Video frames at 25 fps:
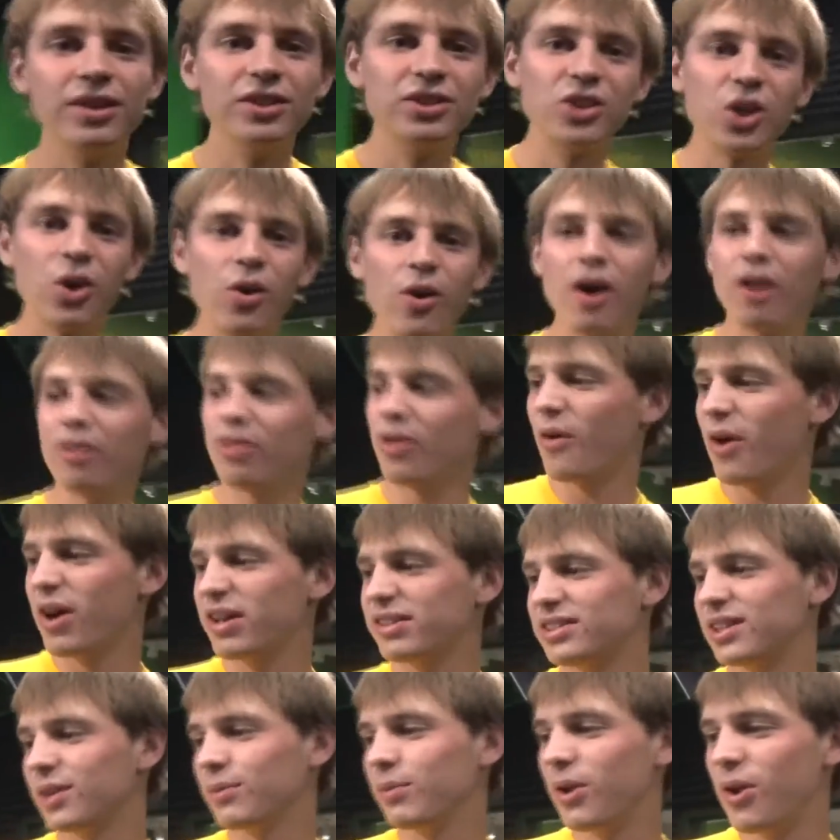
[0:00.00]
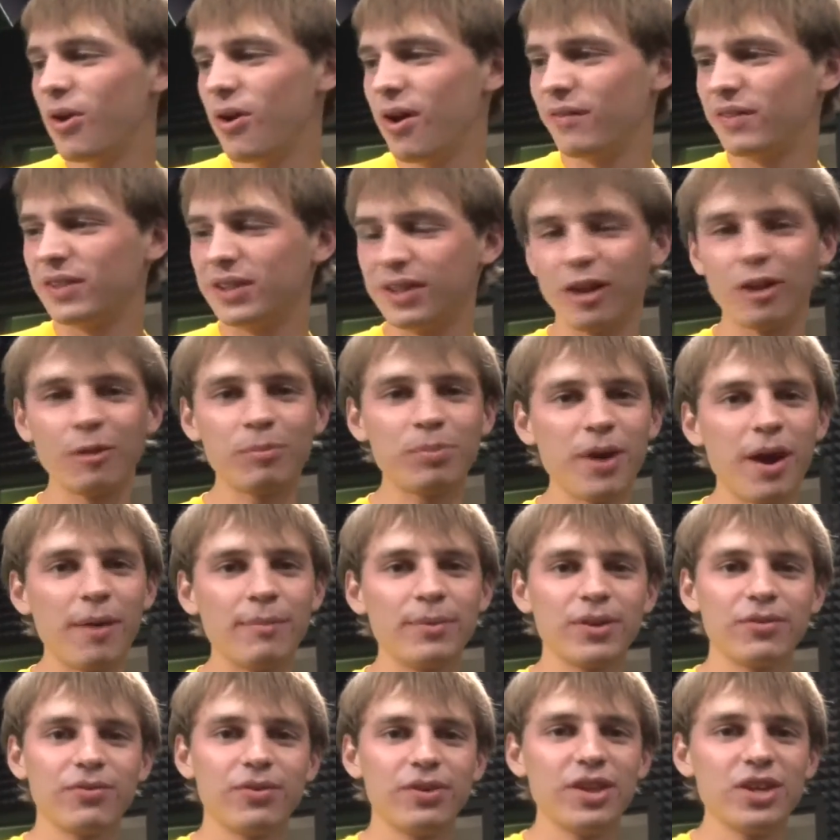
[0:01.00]
So although I said we don't have a
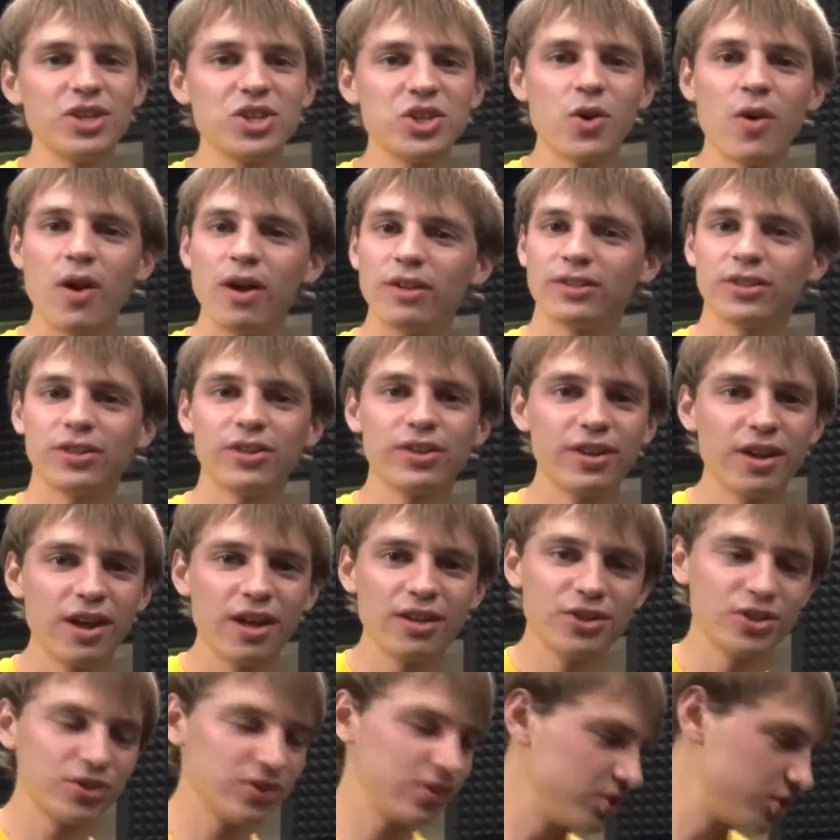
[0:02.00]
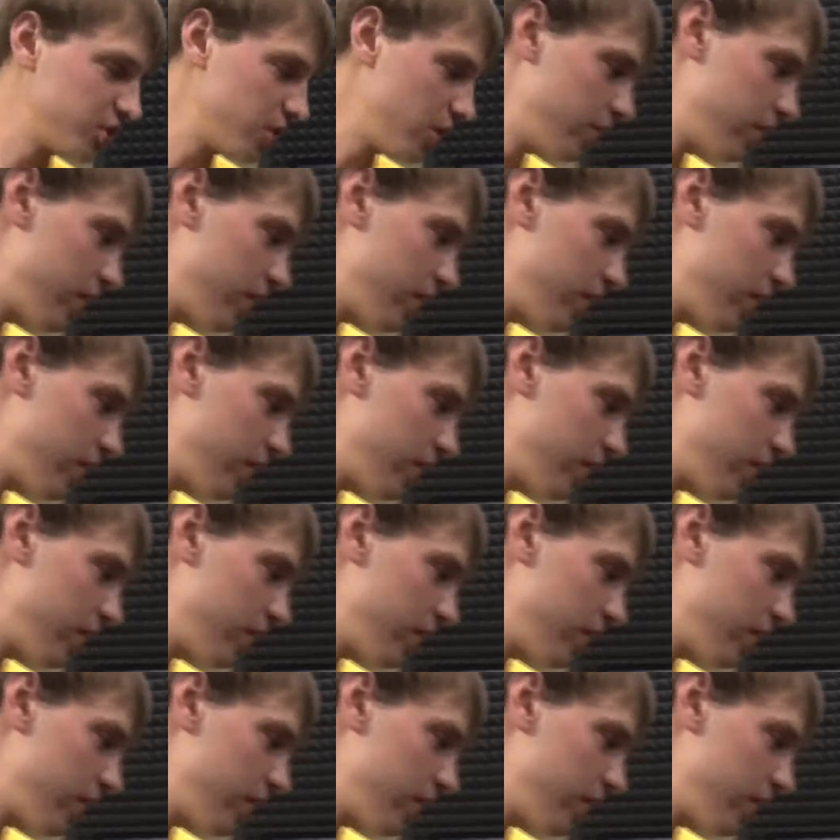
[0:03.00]
teleprompter for this show, I'll turn it on just to show you